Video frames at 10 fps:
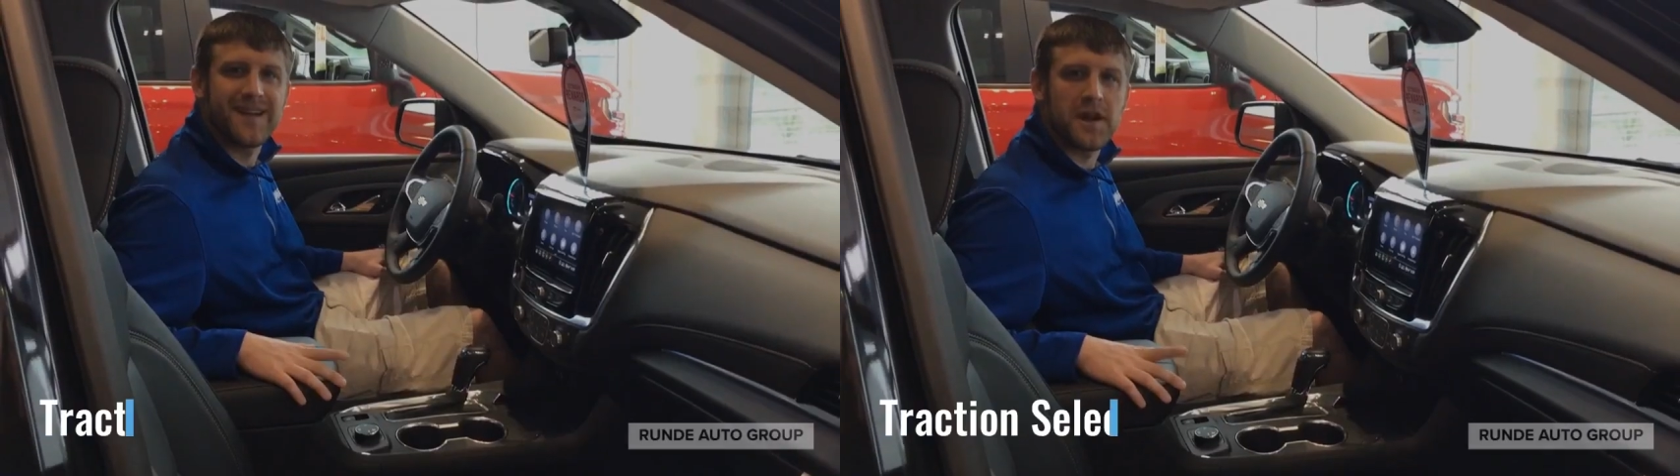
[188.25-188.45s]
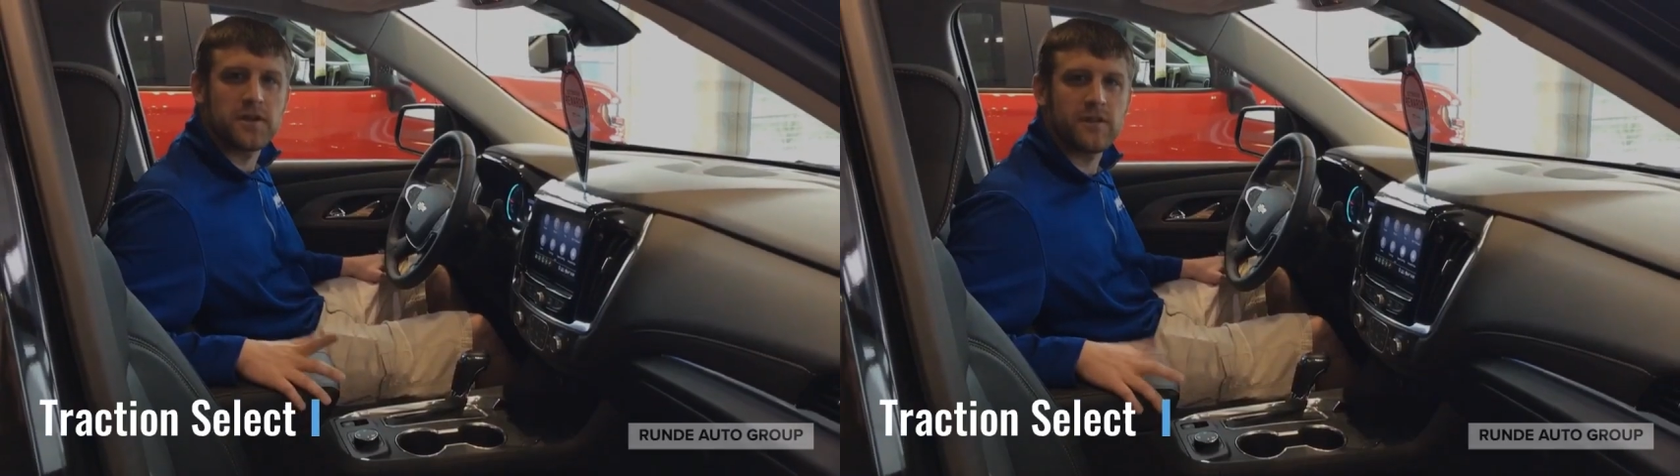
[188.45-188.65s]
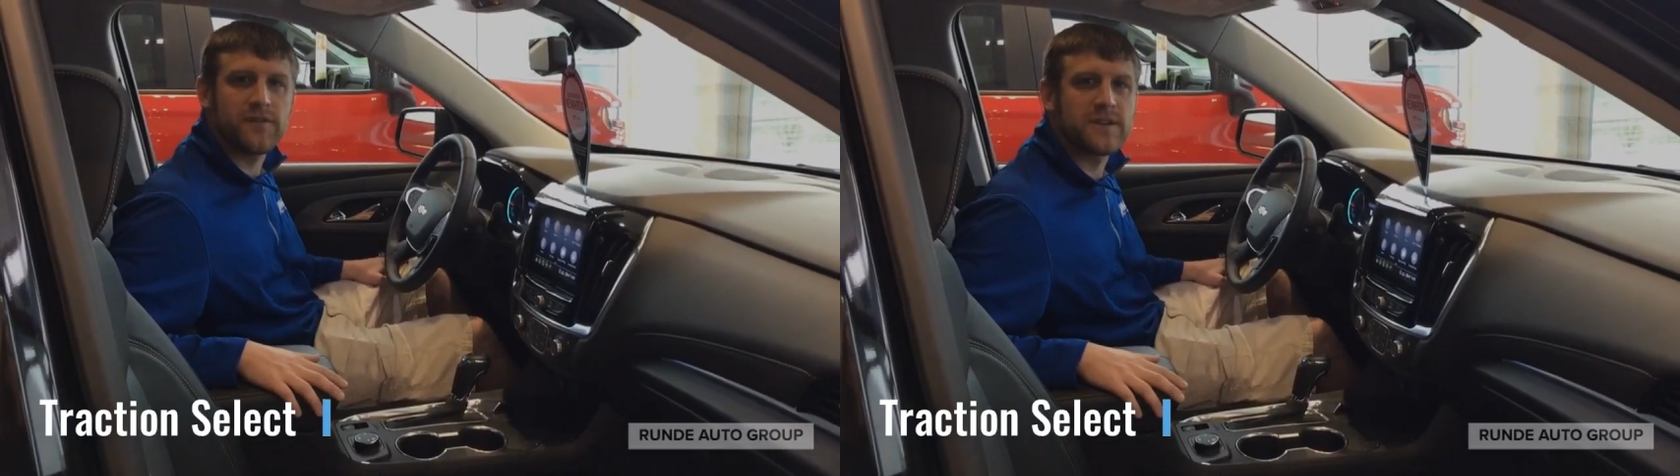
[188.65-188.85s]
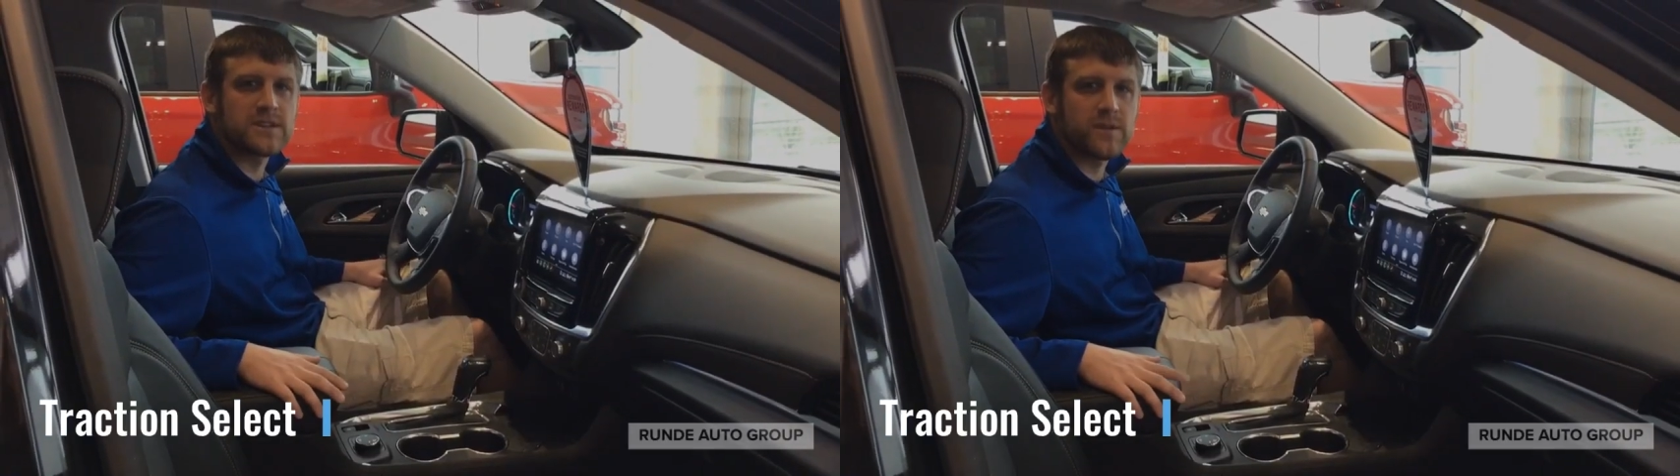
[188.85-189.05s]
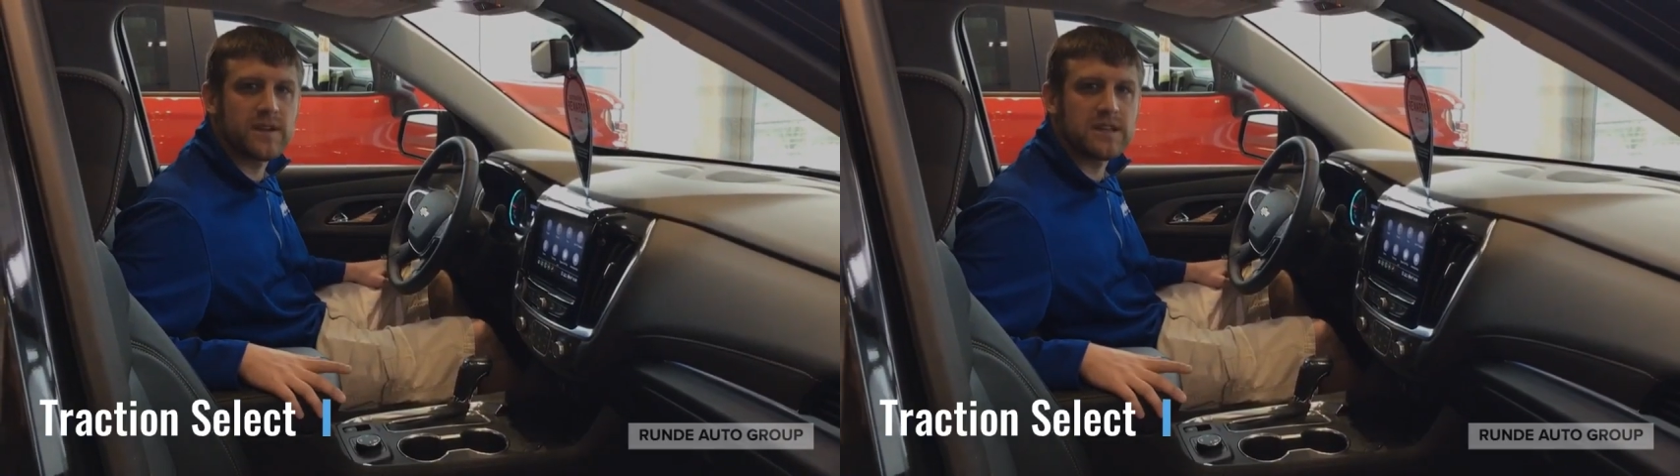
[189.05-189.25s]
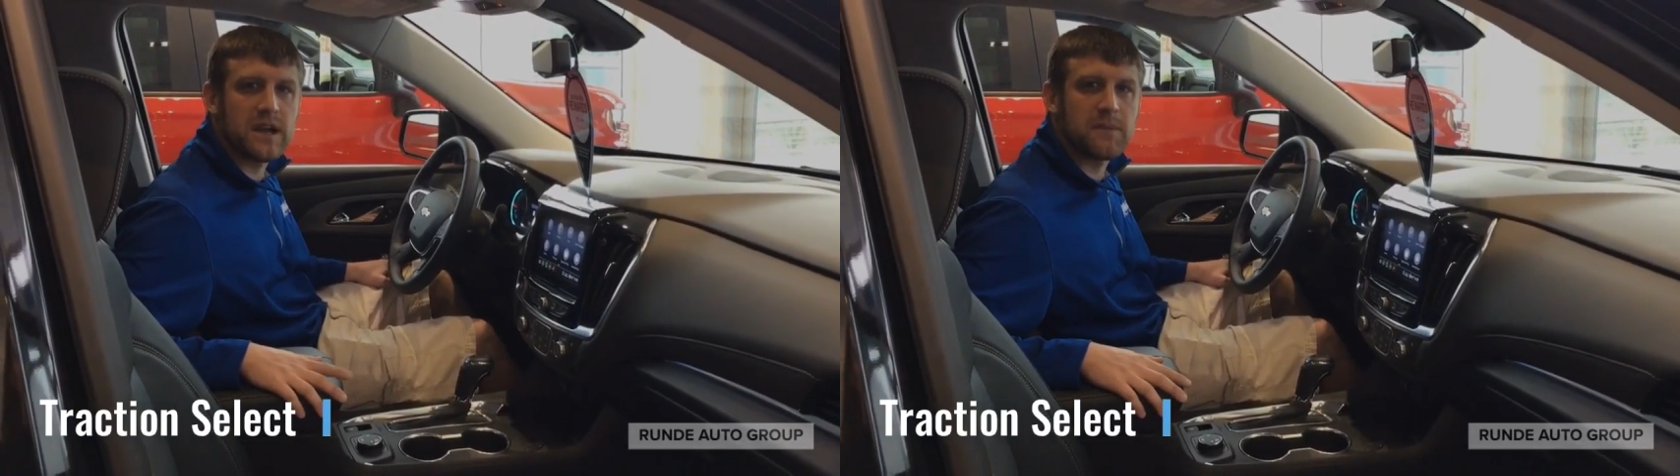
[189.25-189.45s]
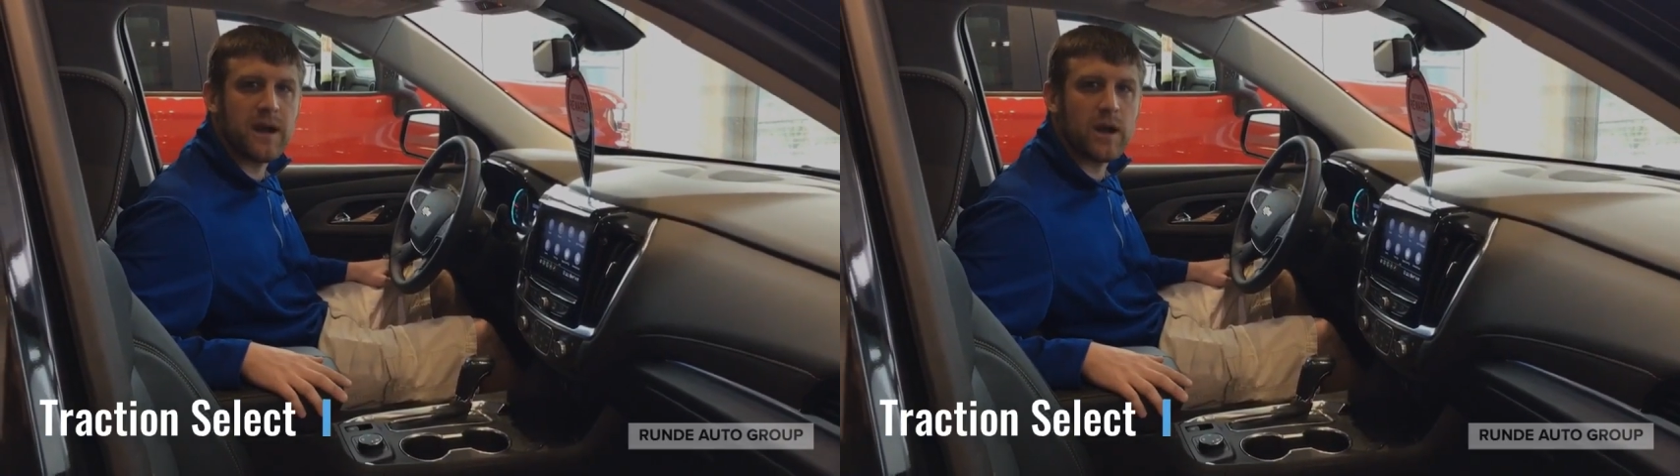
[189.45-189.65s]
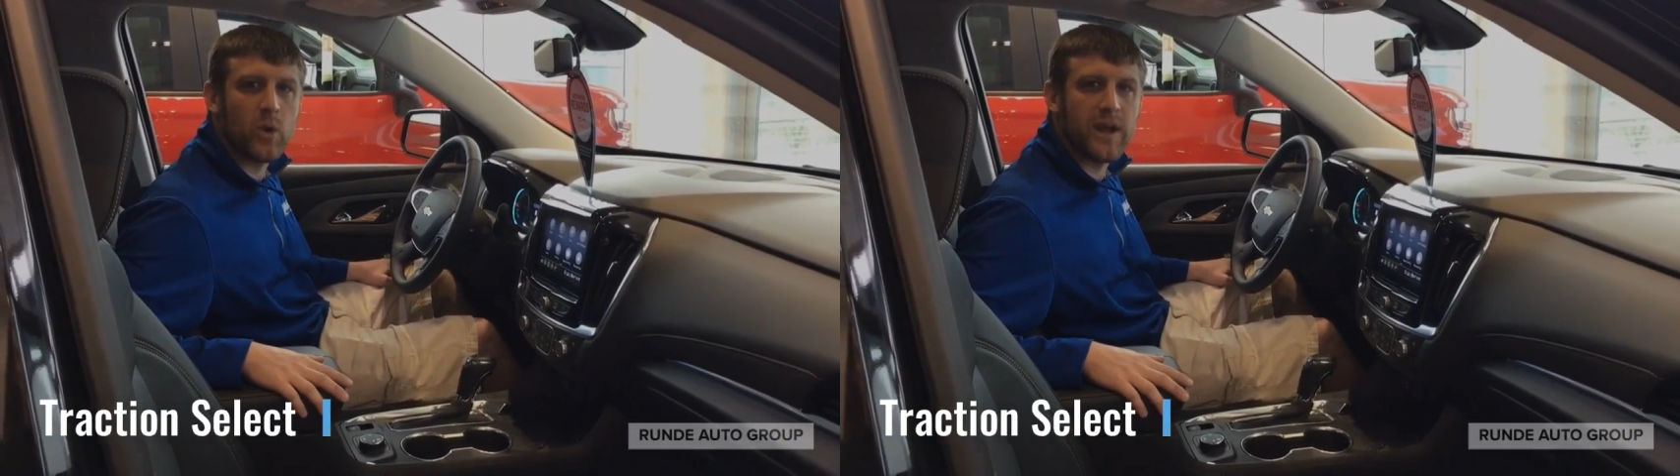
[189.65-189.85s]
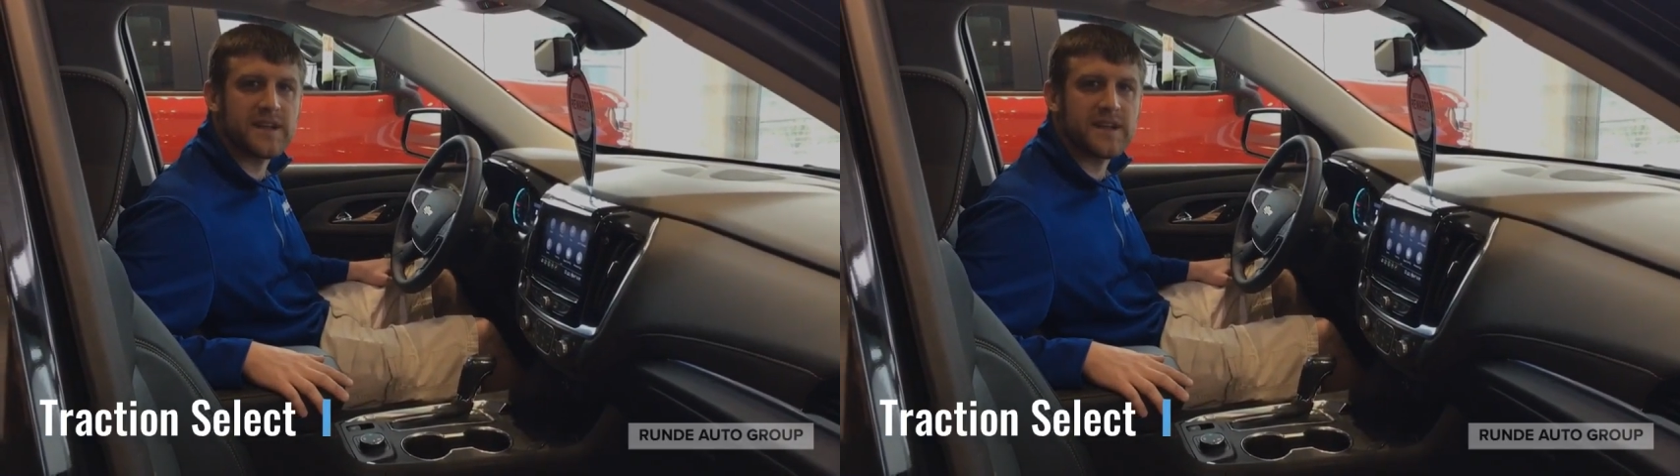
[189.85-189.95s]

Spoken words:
Another feature we're going to talk about quick